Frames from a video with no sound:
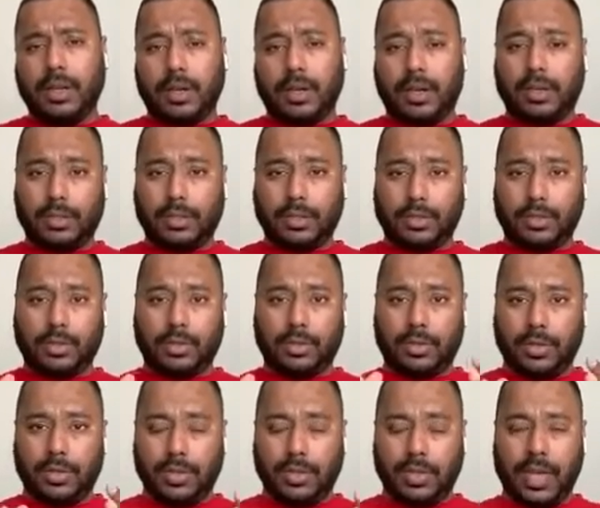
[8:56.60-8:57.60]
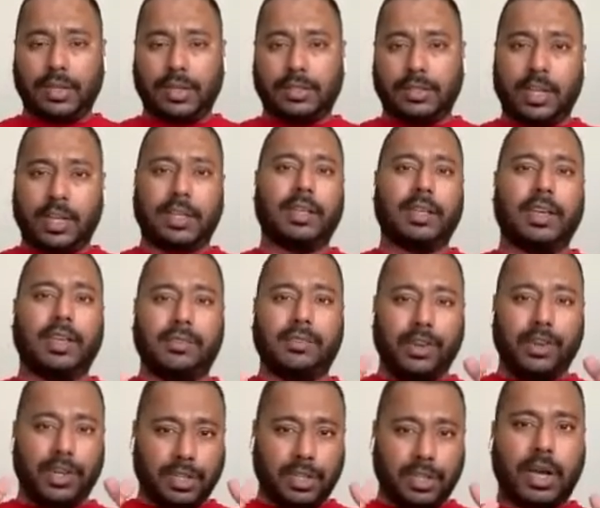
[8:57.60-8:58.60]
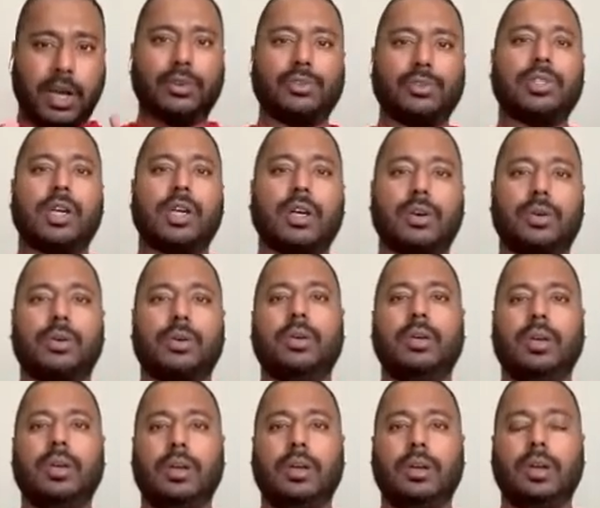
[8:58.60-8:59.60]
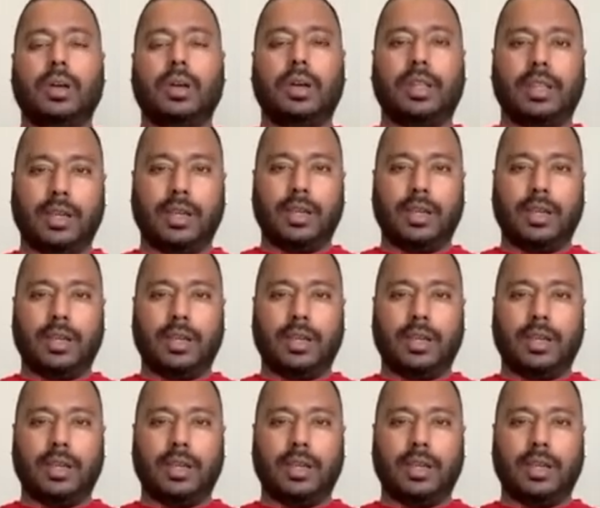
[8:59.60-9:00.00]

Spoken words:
So that's like the innovation house now. And they have an